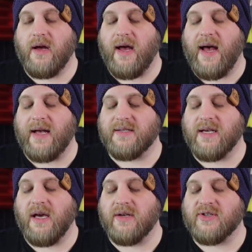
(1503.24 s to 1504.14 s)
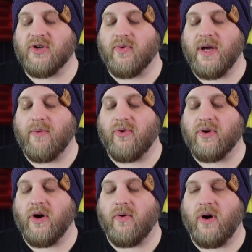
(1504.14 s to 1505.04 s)
as history will
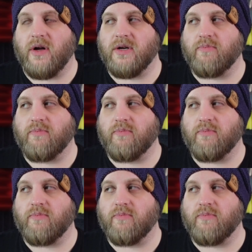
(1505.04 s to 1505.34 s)
go on to